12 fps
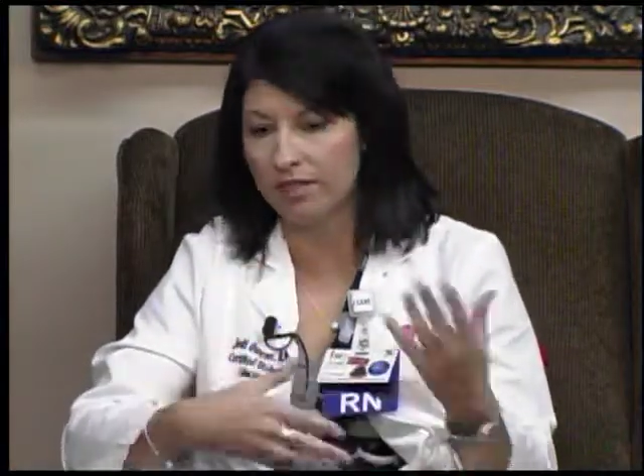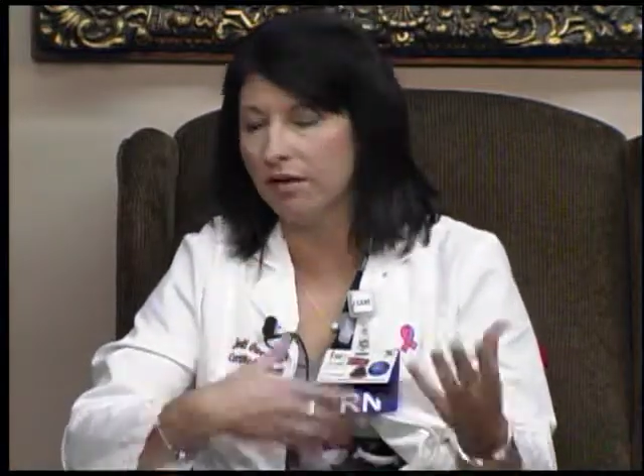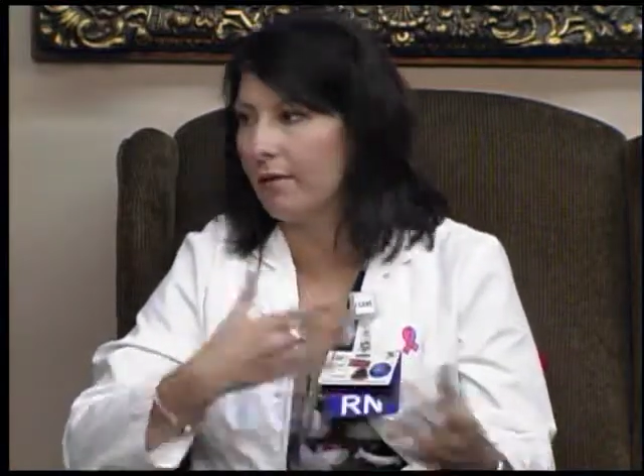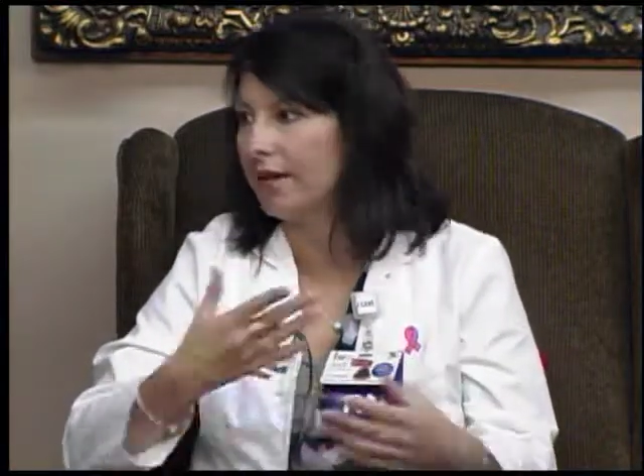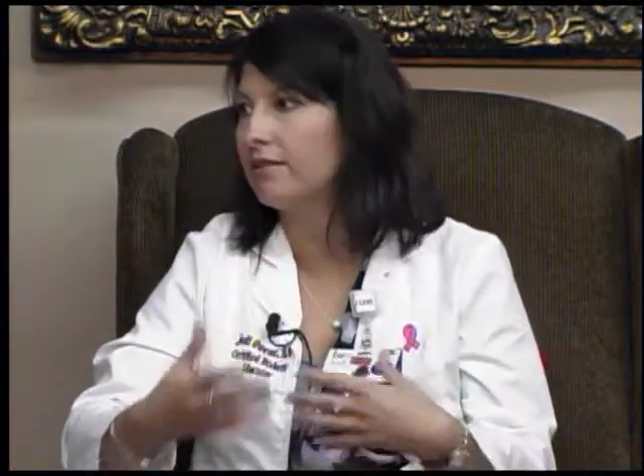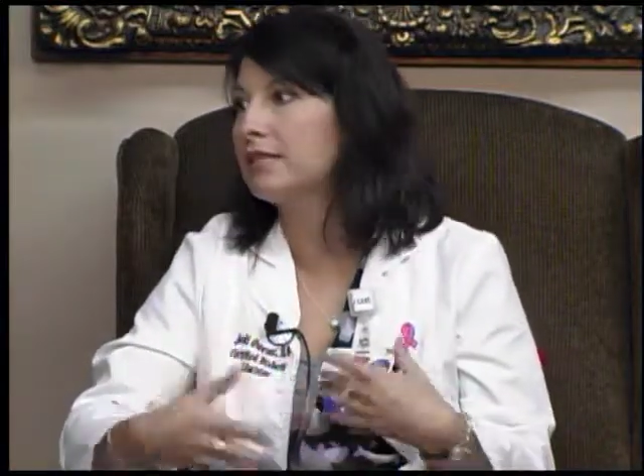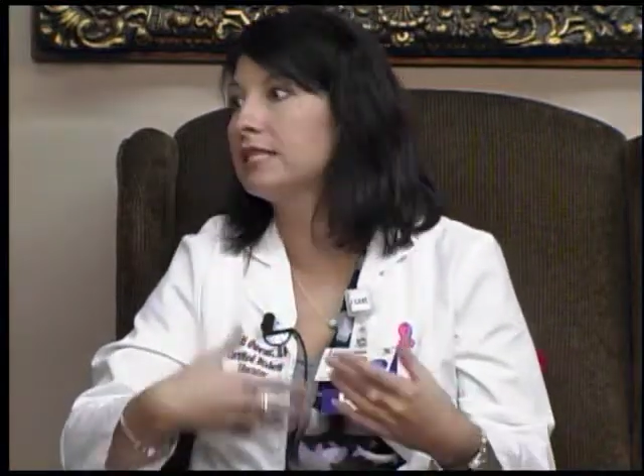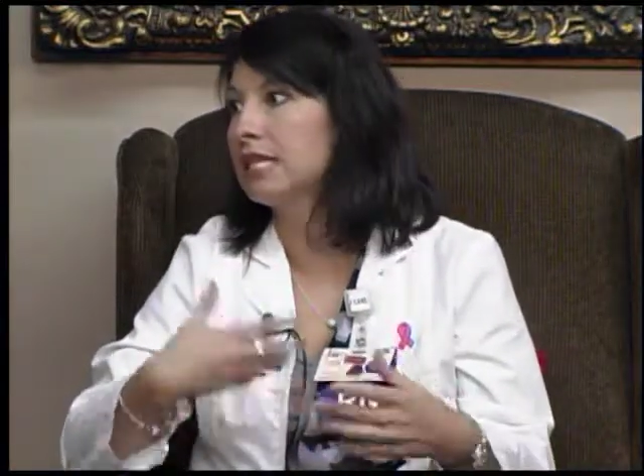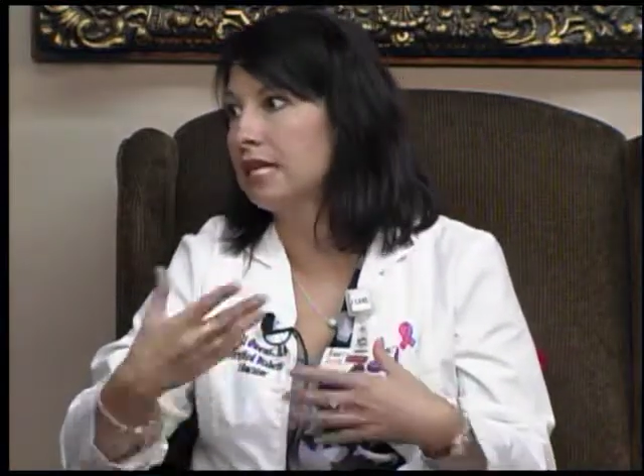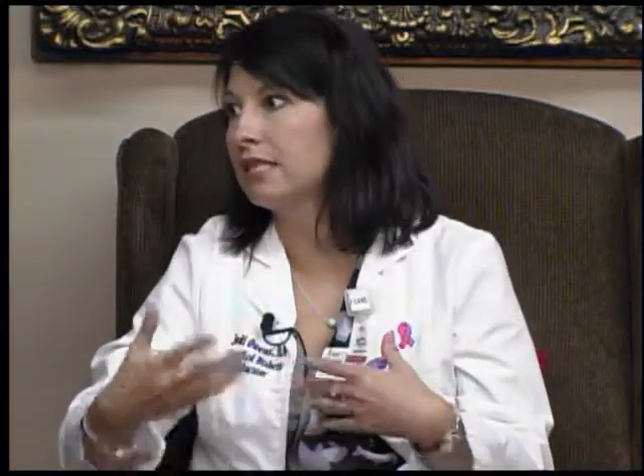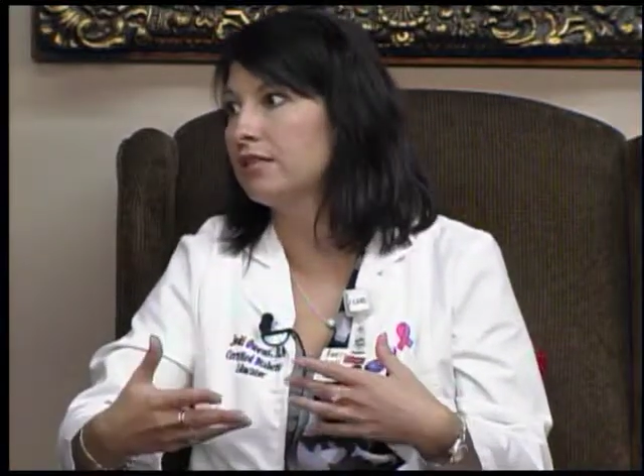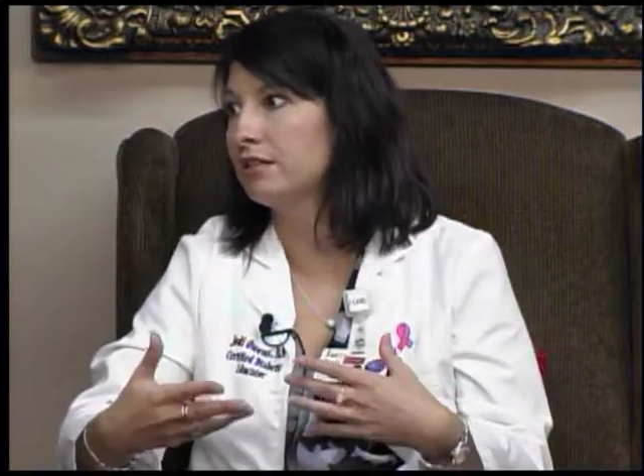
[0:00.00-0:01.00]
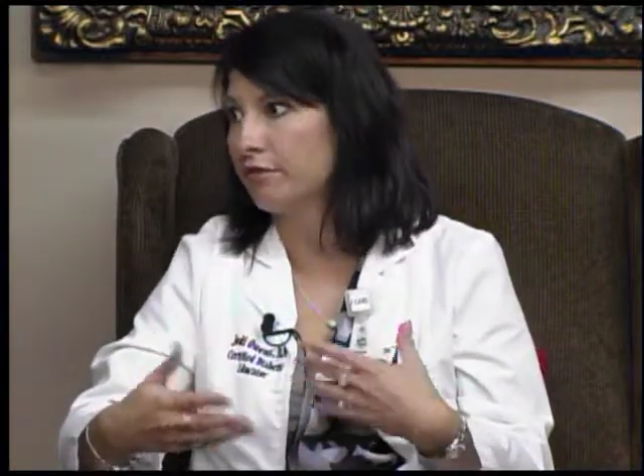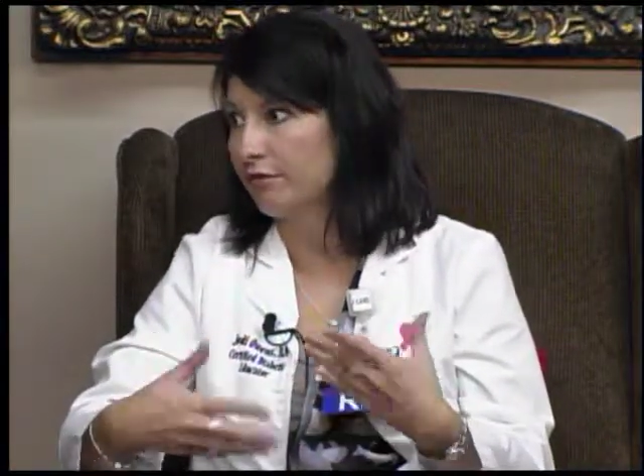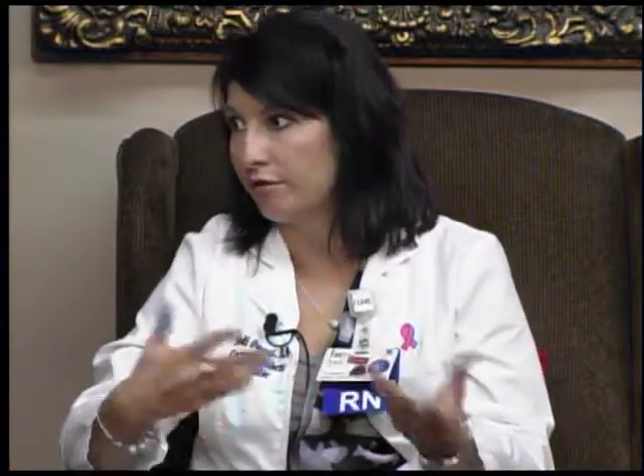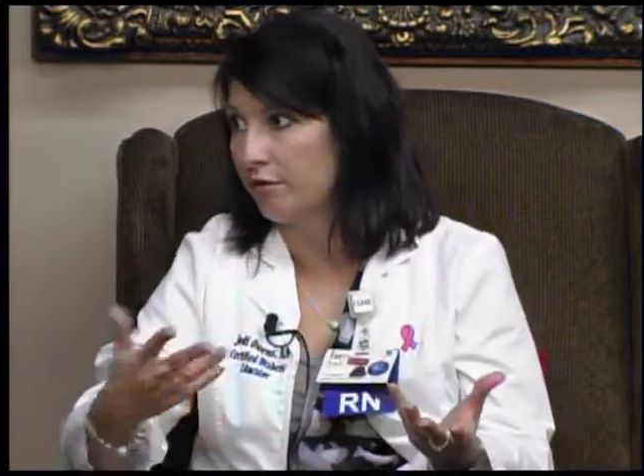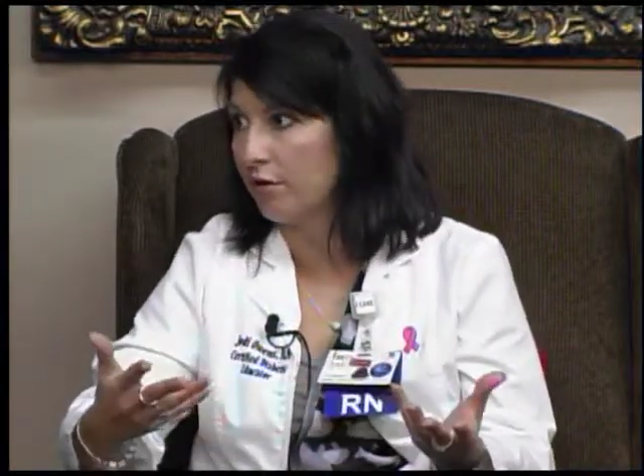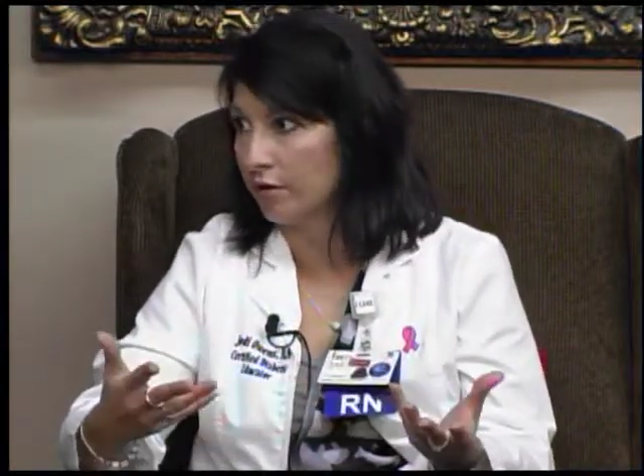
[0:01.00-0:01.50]
going to make this easier
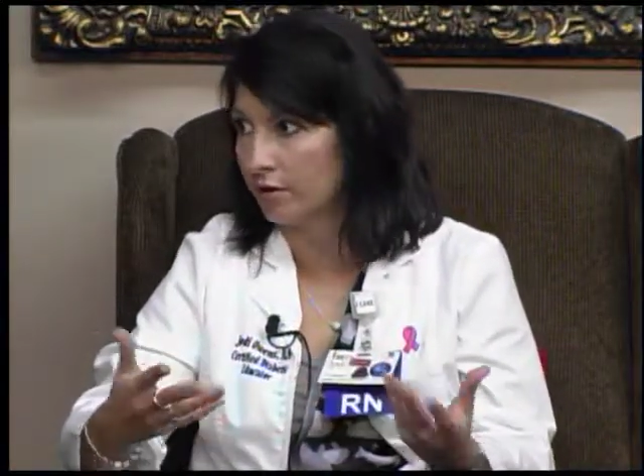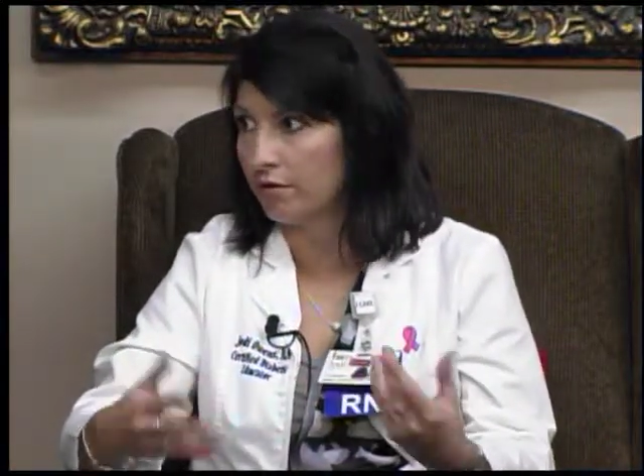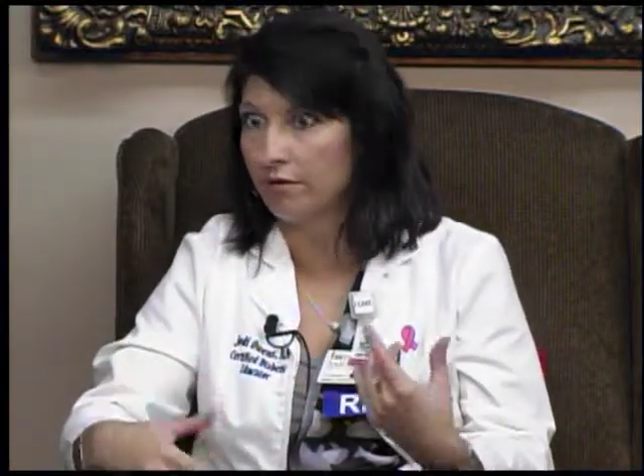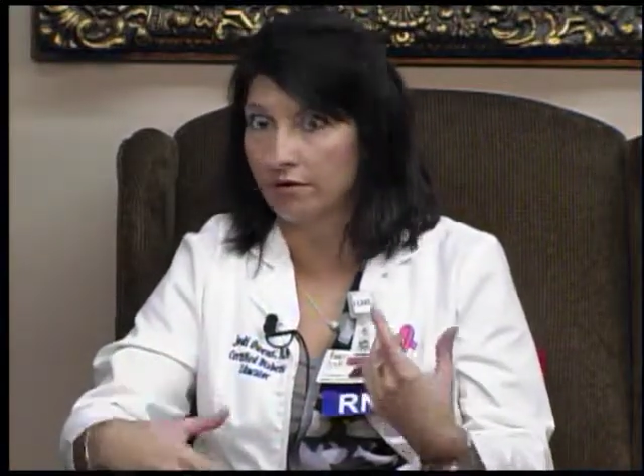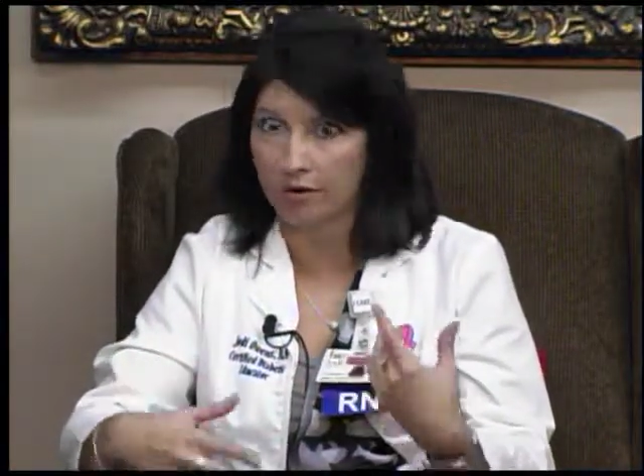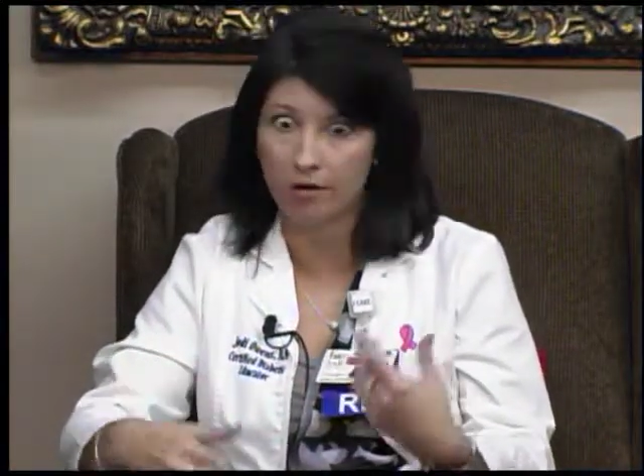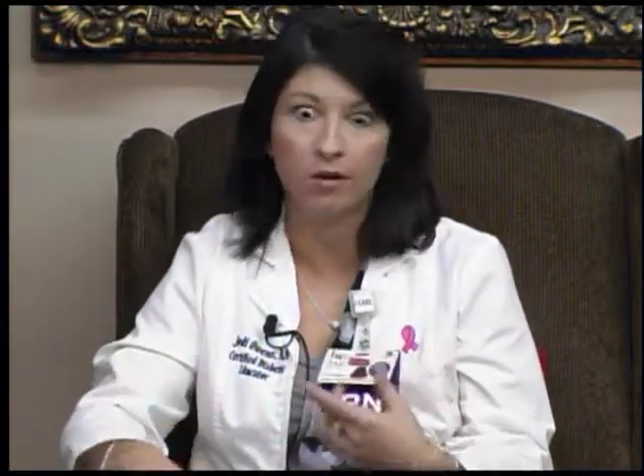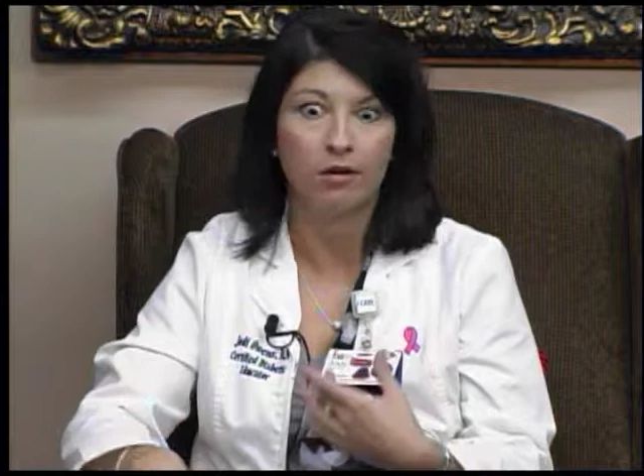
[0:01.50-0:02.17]
for your,